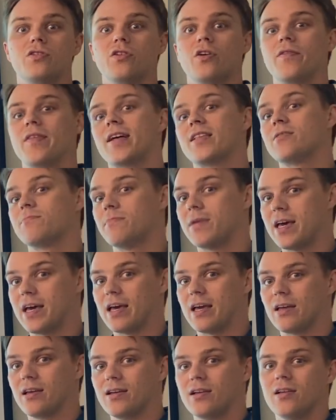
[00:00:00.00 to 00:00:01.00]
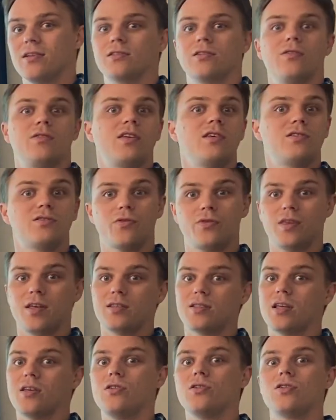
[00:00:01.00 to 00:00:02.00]
know that's May. So these are things
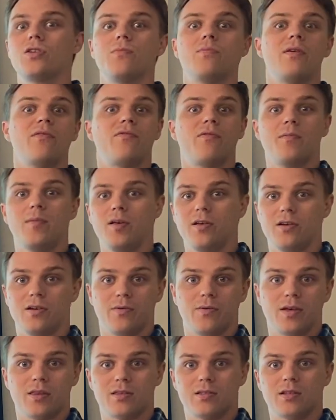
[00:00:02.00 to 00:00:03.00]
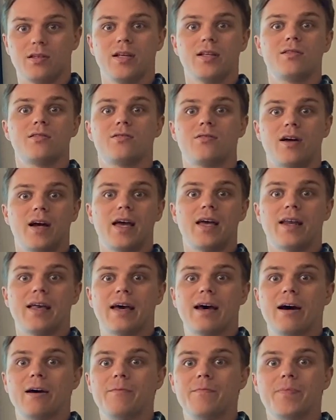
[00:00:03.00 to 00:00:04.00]
that you should be familiar with. So let's try it
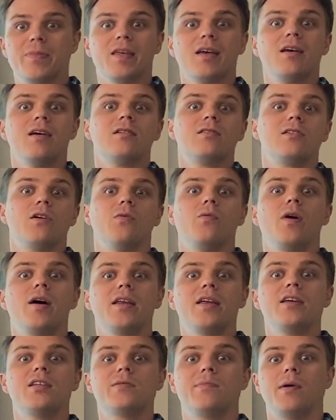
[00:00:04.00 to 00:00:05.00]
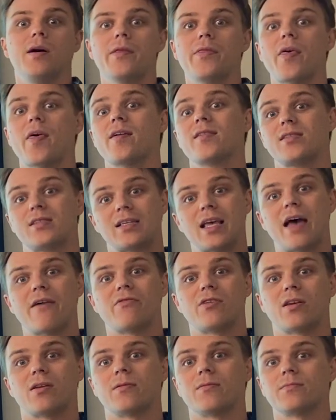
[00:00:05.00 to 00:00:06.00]
out. So what is month 7?